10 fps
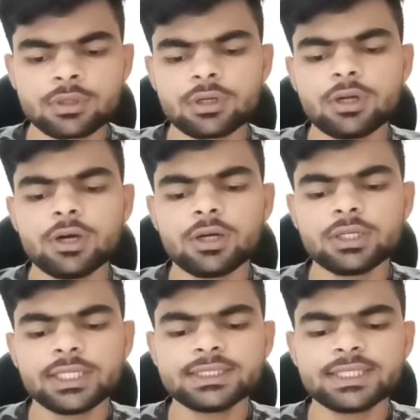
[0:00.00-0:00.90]
dot
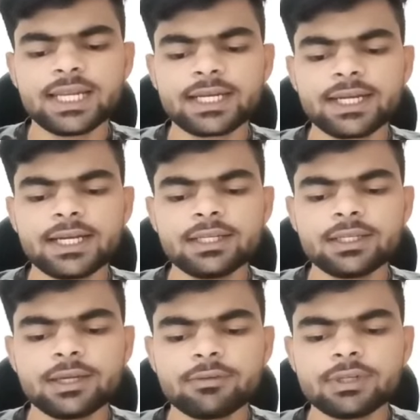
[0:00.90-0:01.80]
is selected
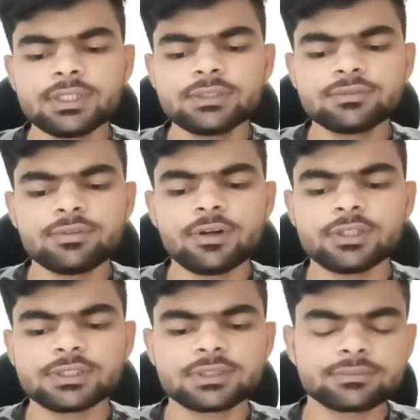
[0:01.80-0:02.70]
equals
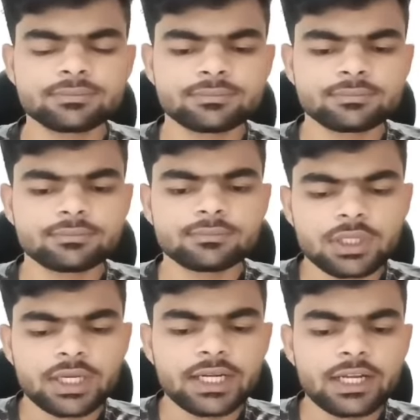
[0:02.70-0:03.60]
false,
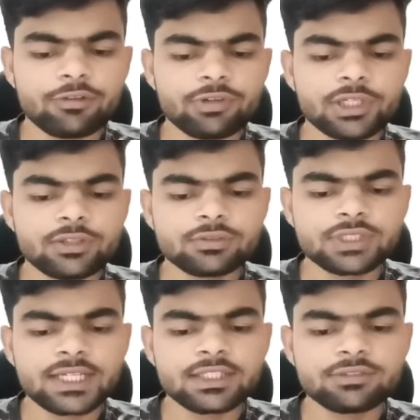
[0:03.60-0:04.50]
and now we need to
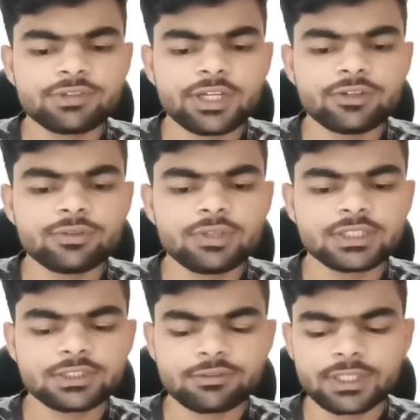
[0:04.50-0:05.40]
set this value to
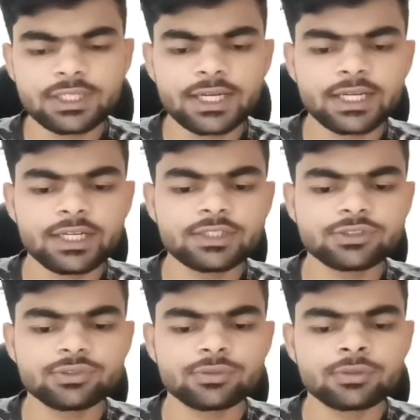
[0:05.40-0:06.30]
list1 and
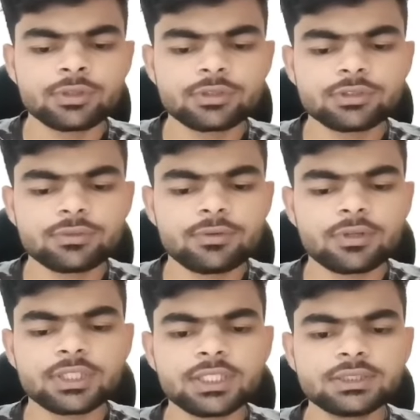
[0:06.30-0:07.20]
list2. For
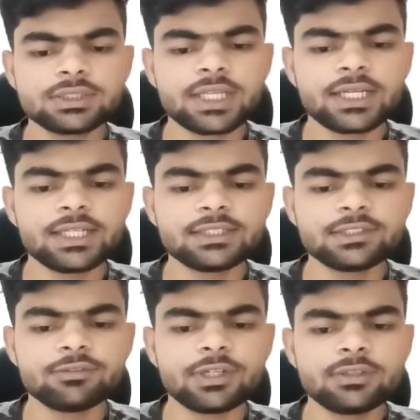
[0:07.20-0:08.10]
this, set
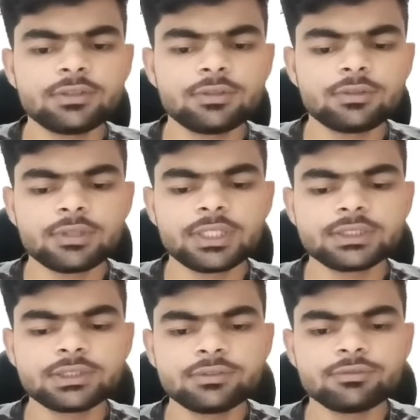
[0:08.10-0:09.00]
list1 to
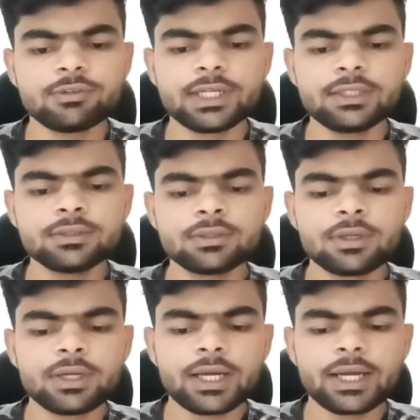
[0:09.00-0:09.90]
list1,
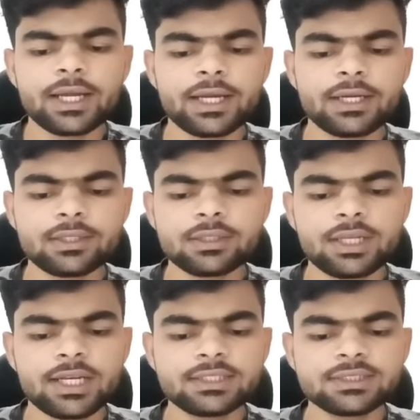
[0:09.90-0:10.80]
and
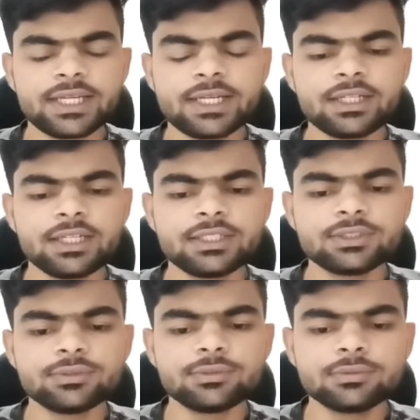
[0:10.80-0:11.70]
let's set list2
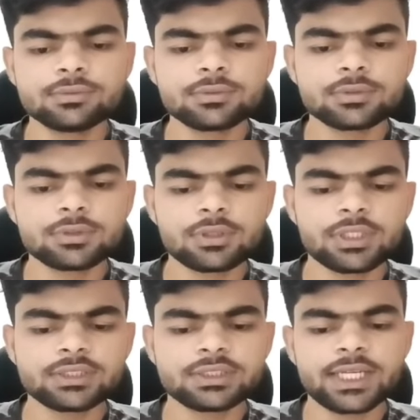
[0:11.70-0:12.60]

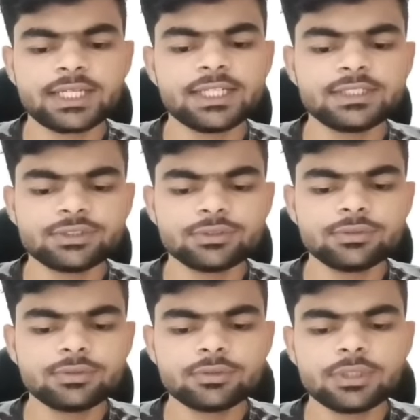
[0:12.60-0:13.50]
to
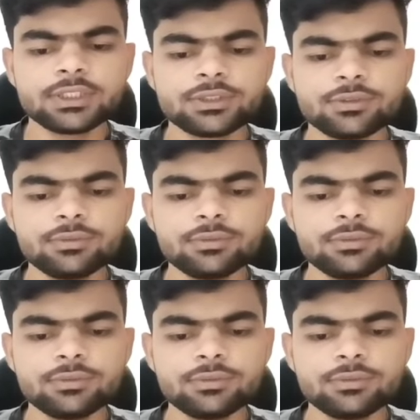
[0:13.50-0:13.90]
list2,